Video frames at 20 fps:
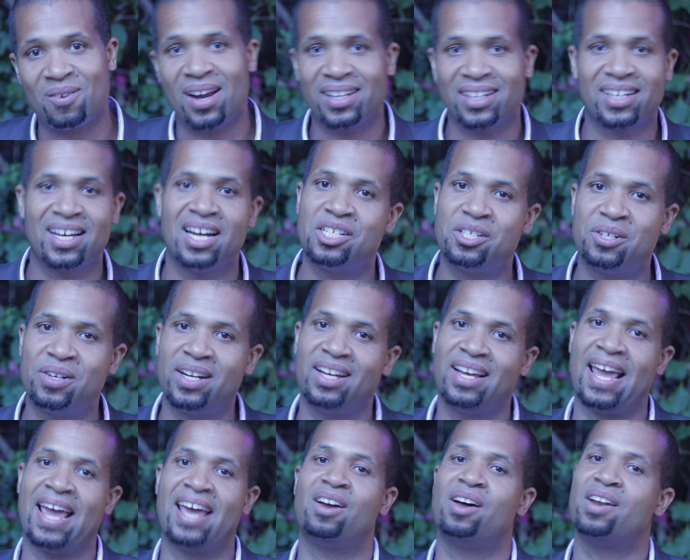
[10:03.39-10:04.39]
around the
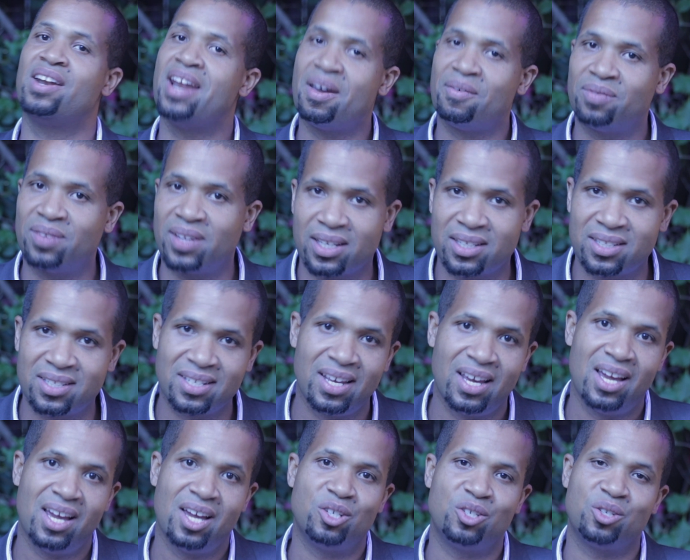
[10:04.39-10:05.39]
country and on Netflix
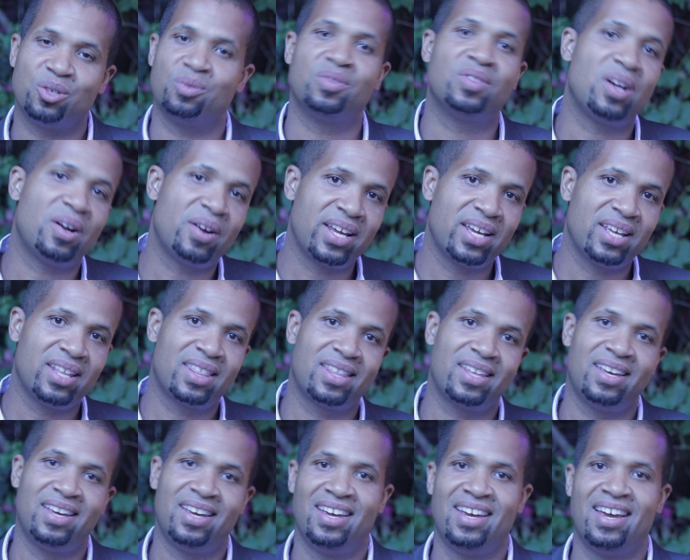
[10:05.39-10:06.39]
June 30th.
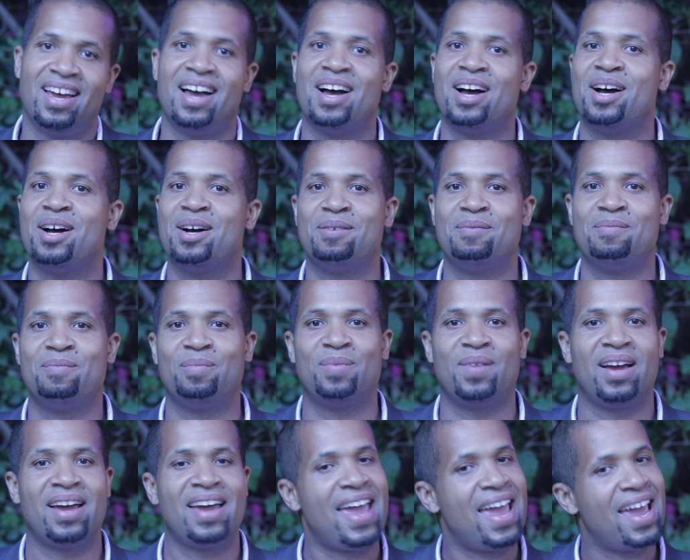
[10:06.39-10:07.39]

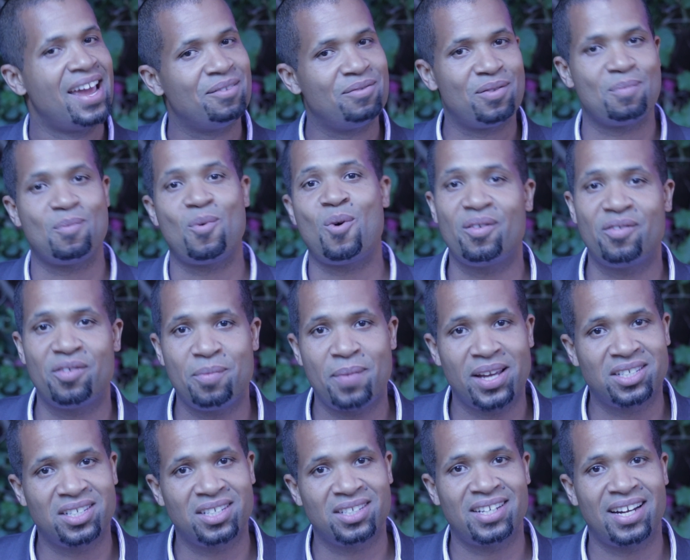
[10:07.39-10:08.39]
And for more
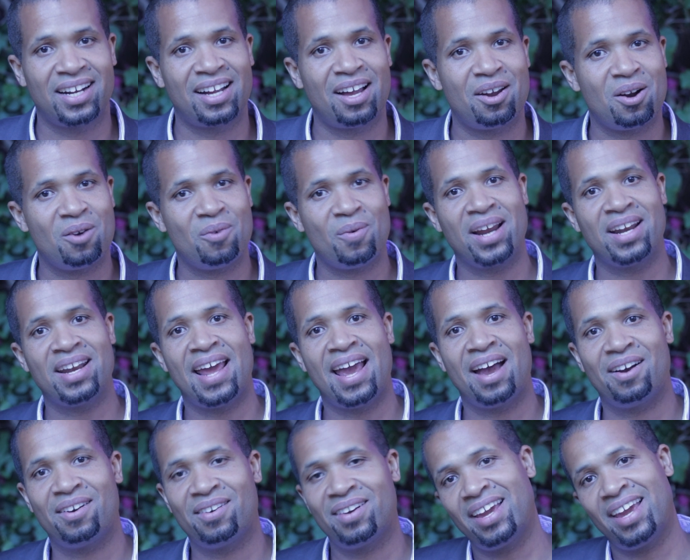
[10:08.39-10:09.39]
information, check out Array
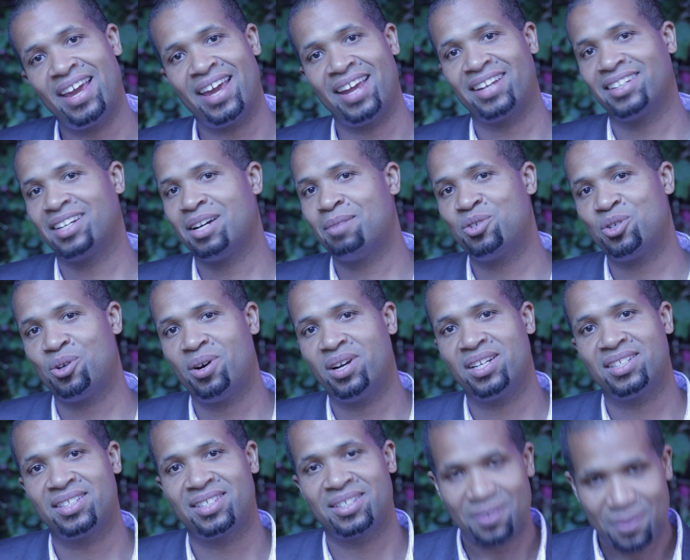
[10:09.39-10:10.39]
Now and come join
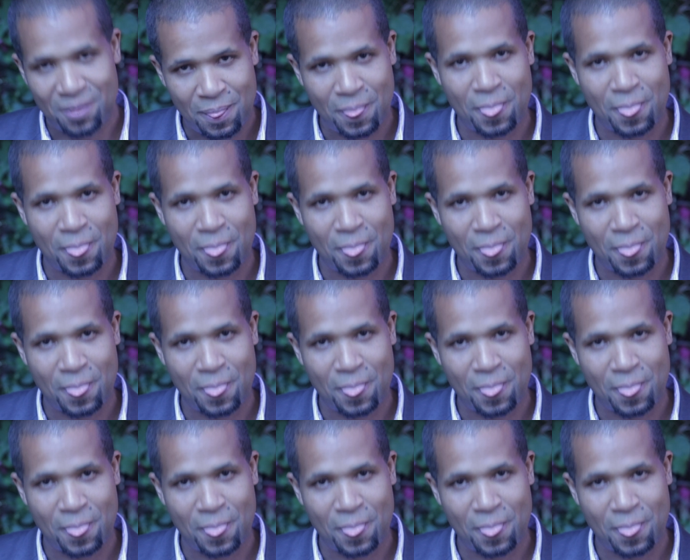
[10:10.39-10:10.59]
us.